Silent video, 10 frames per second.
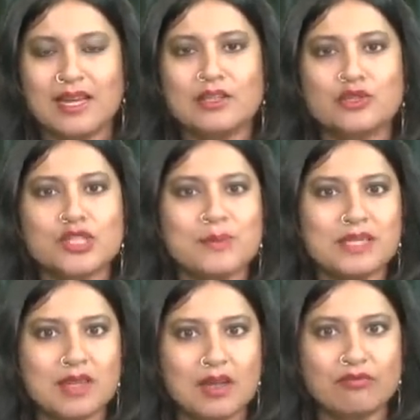He now joins
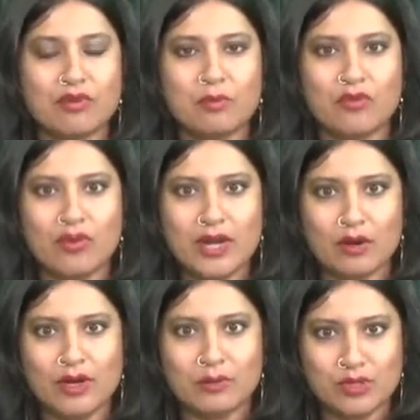me live from
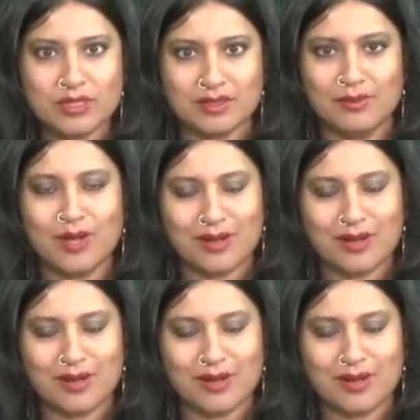Rio in Brazil.